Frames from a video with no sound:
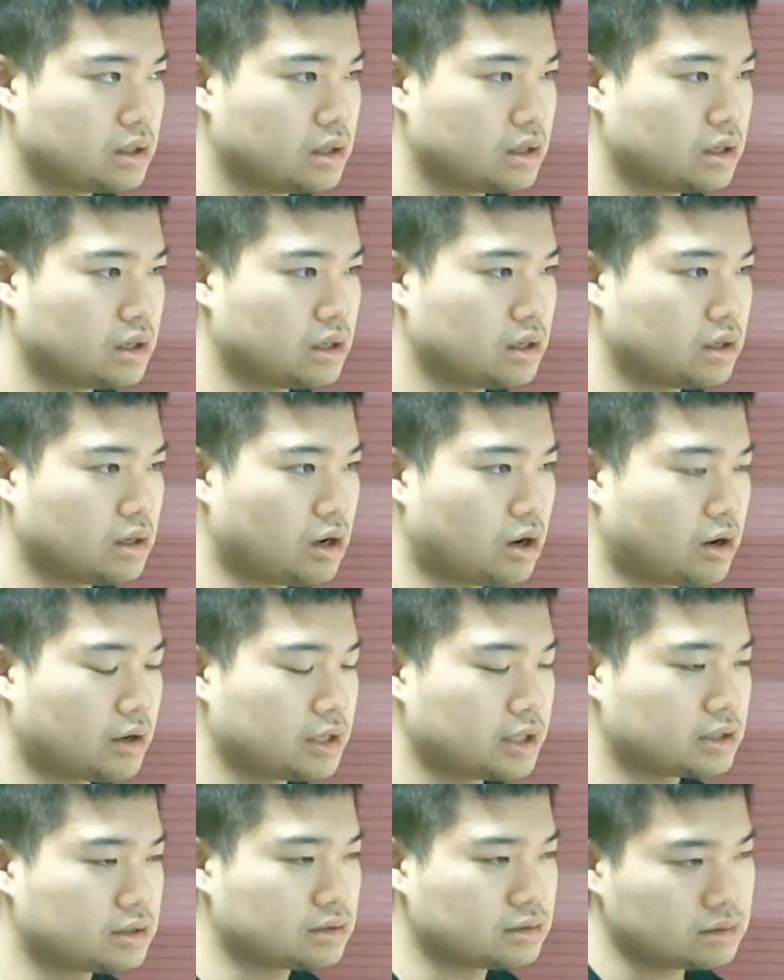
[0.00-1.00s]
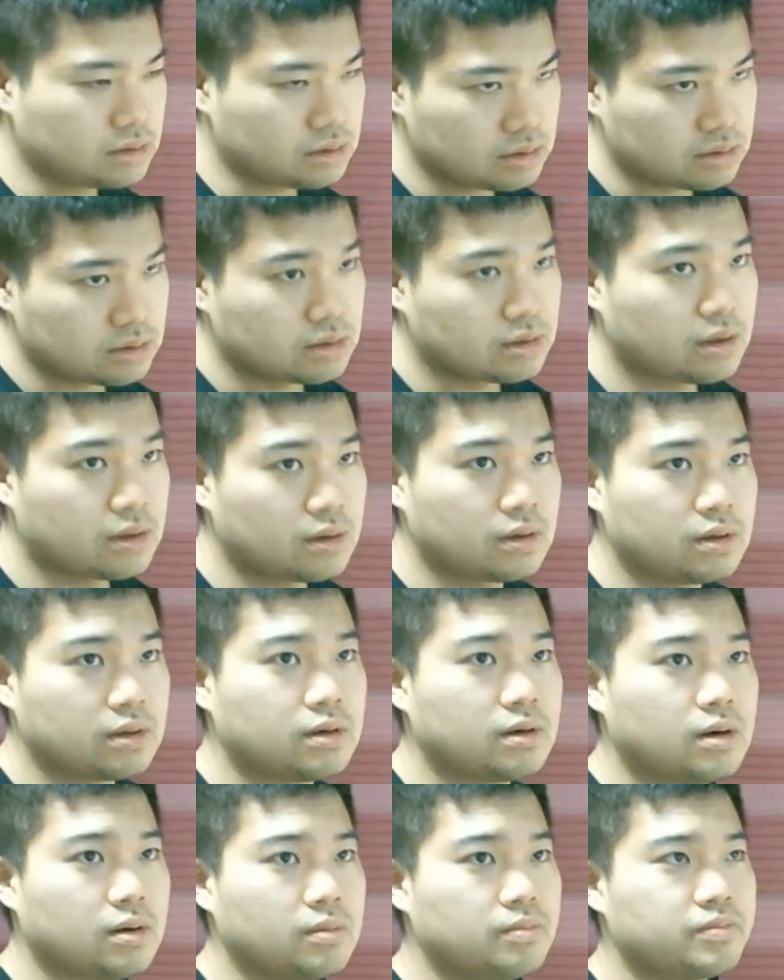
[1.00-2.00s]
Article
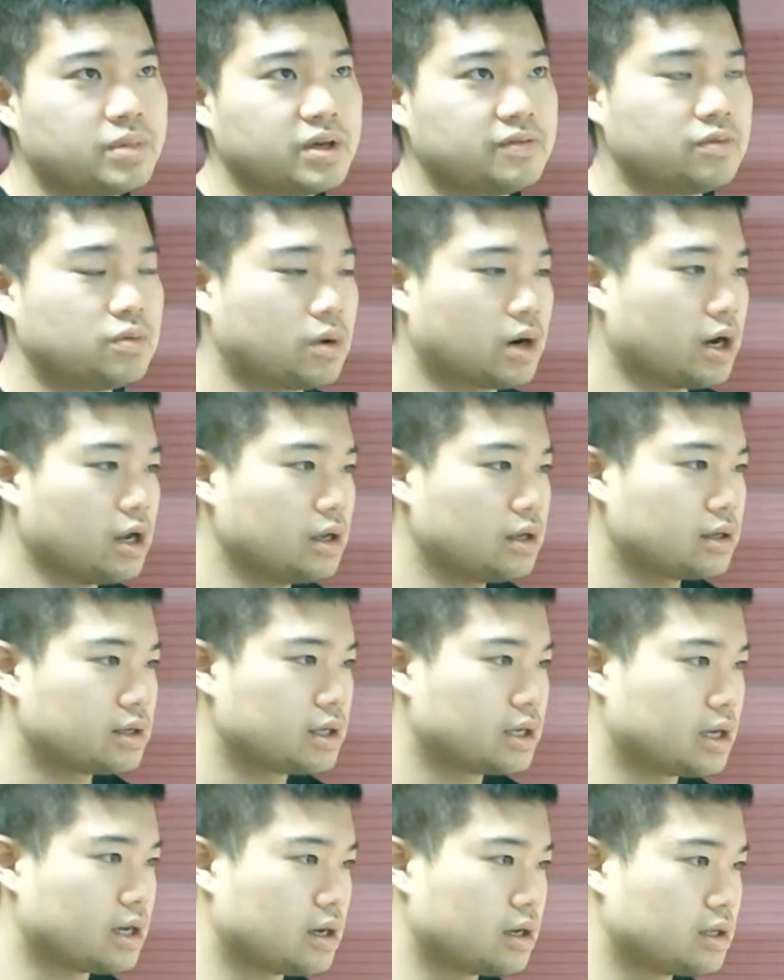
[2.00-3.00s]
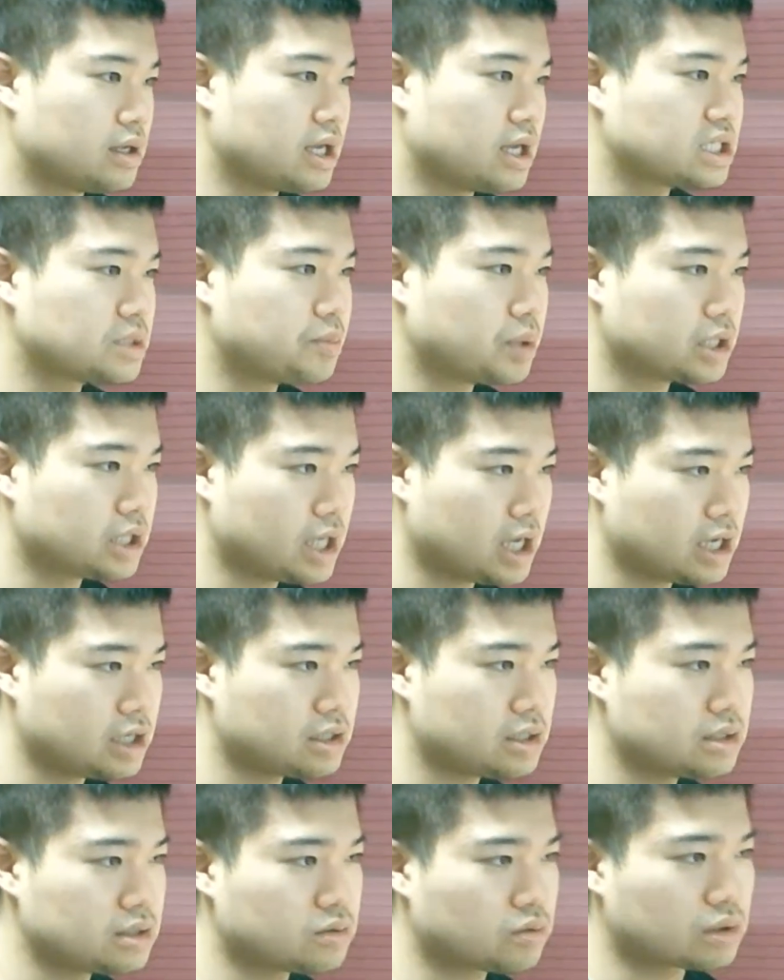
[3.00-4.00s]
before. Yeah,
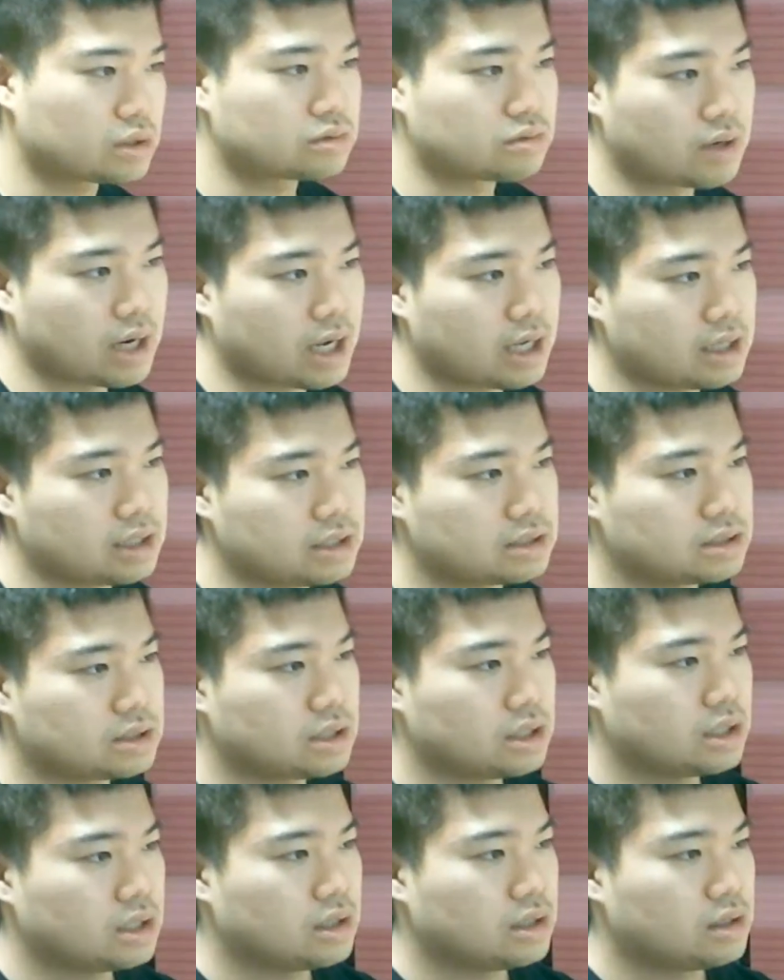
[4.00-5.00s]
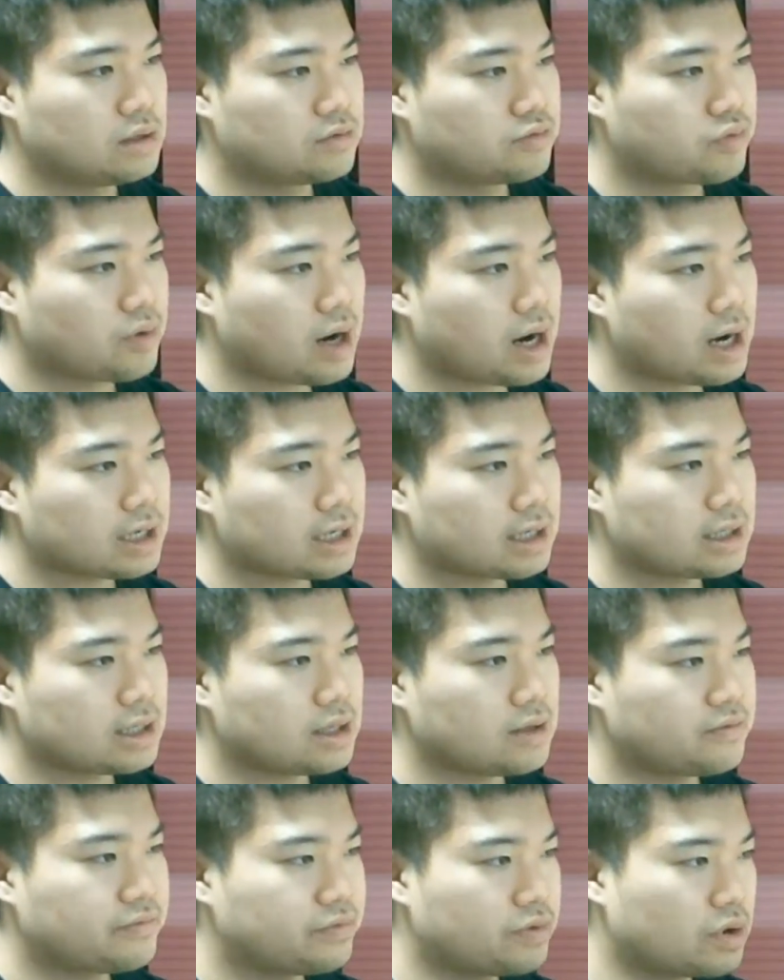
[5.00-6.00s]
expectations were raised. Friday,
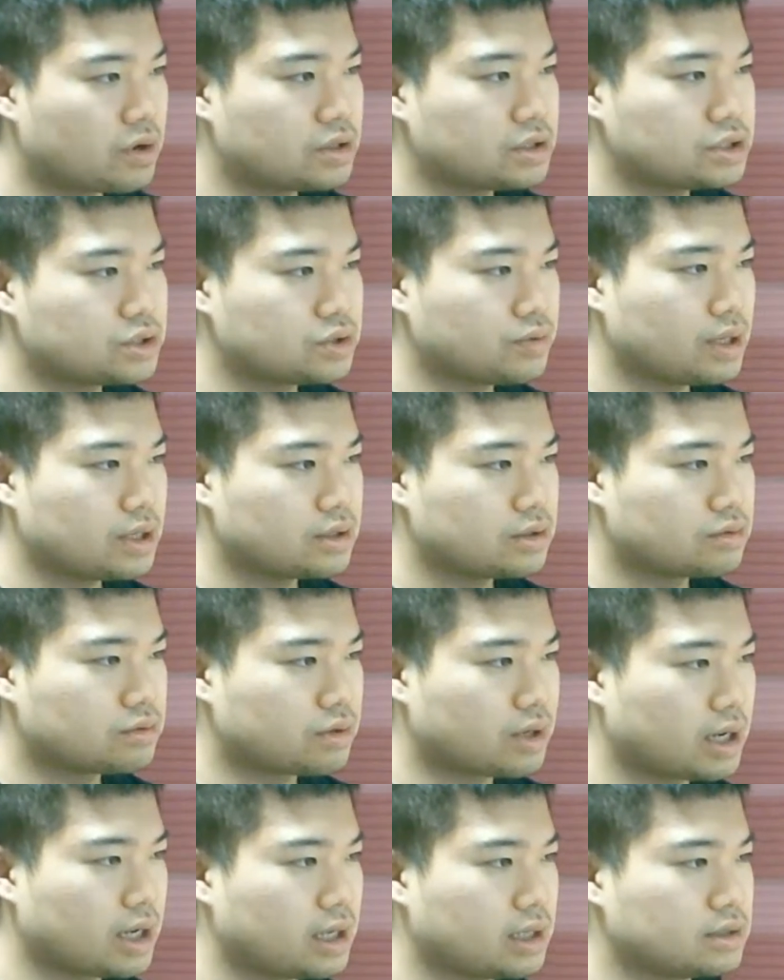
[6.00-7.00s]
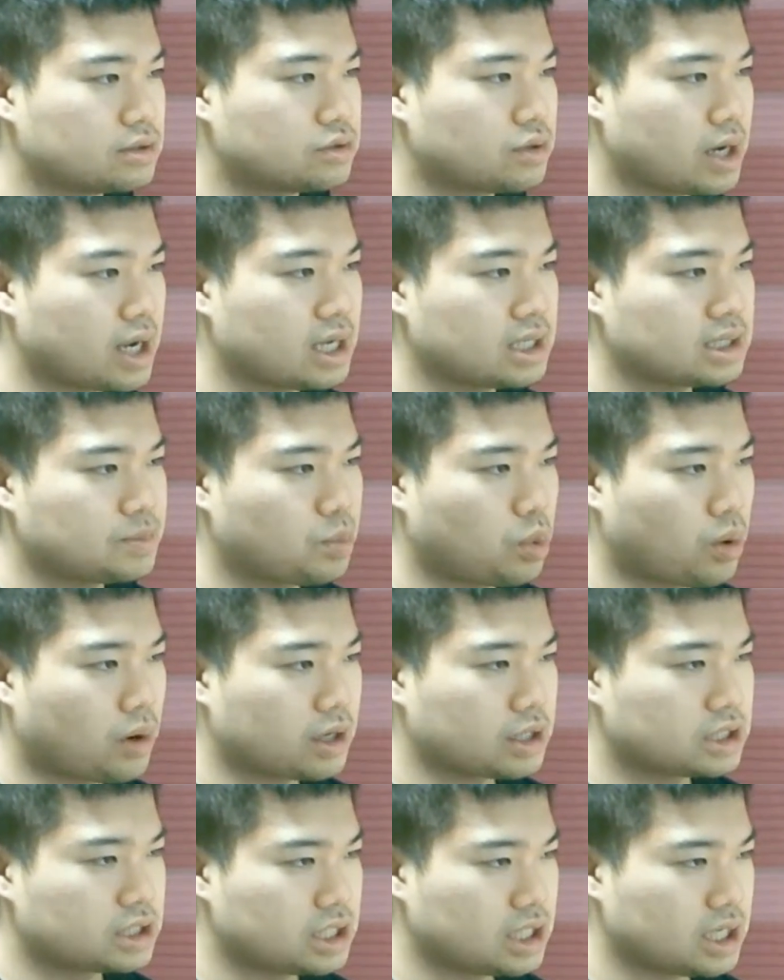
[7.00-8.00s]
the first UN grain
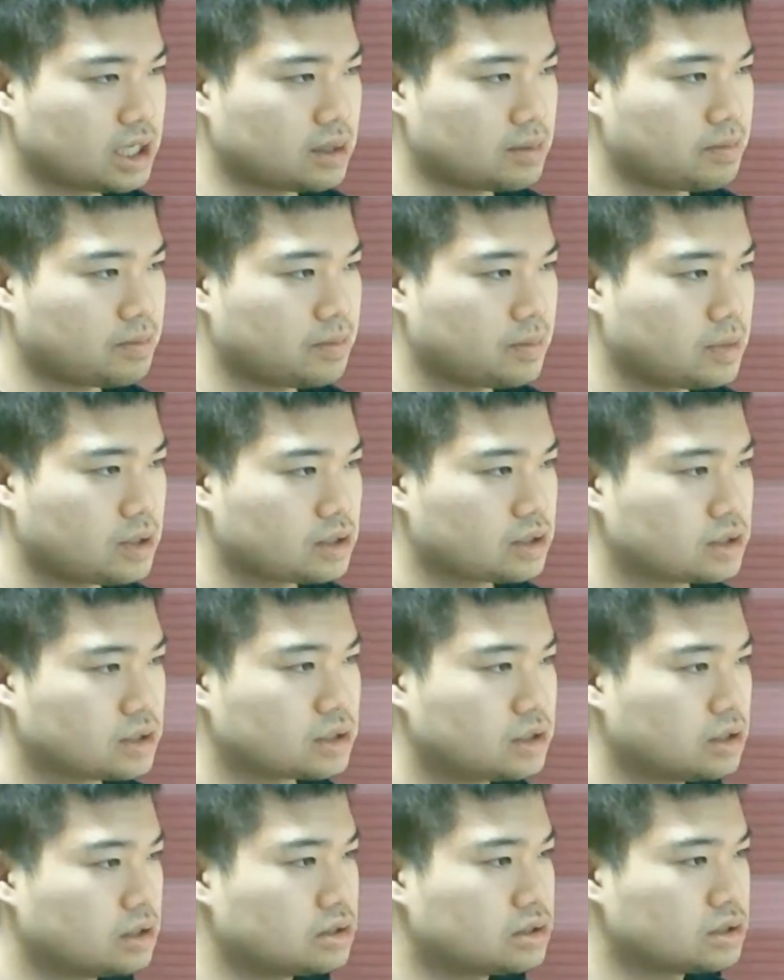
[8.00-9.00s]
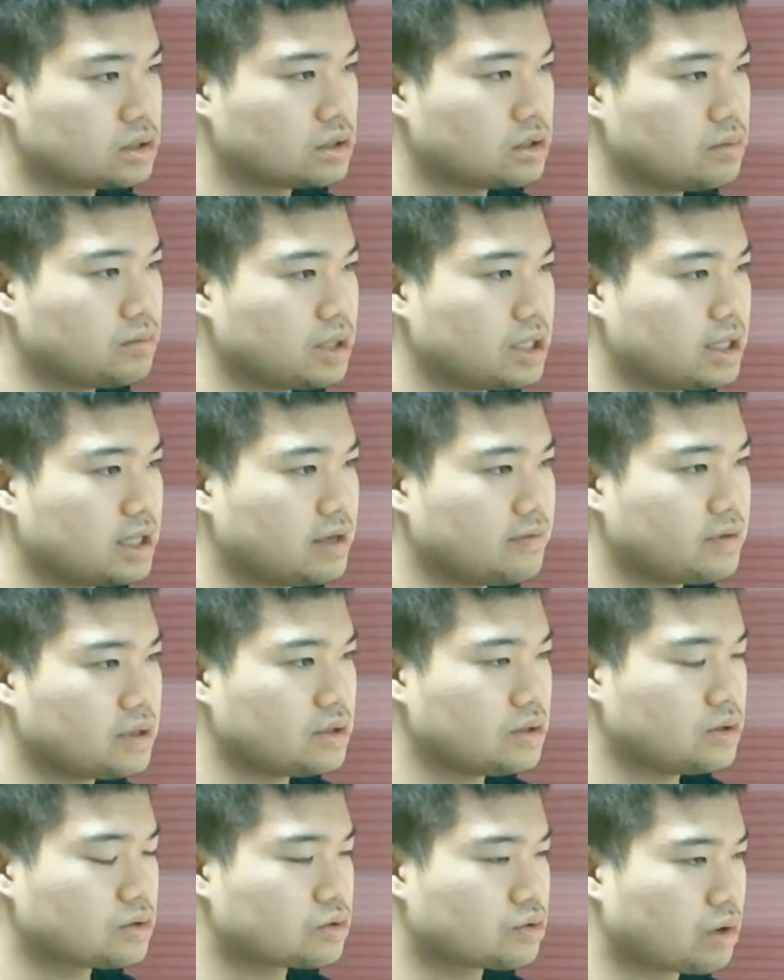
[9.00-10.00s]
transport ship could soon be leaving
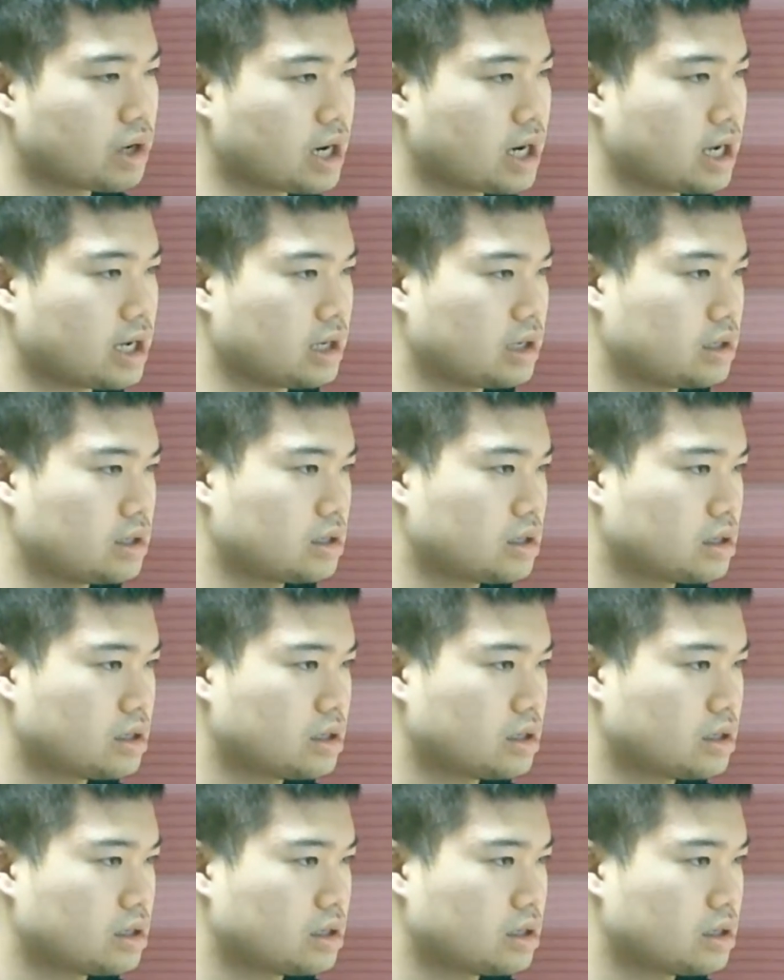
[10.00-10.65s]
Ukraine